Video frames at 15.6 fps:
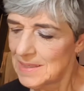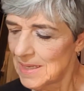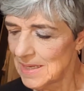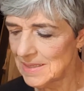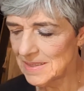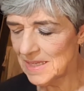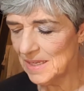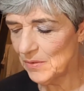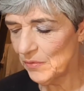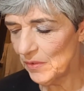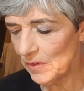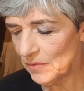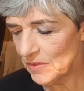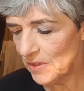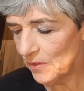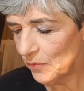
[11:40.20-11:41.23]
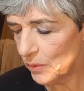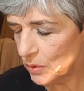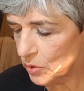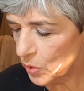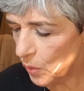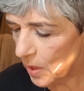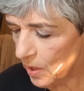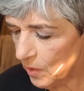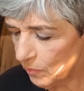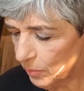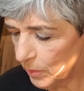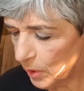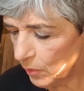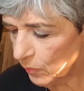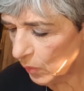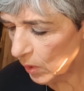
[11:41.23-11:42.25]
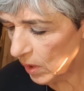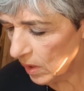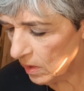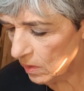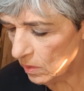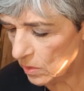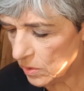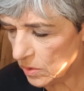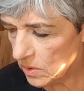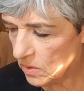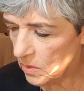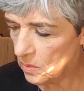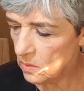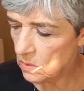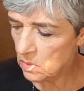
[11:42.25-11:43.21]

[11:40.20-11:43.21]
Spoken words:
1950 for 12 beautiful colors.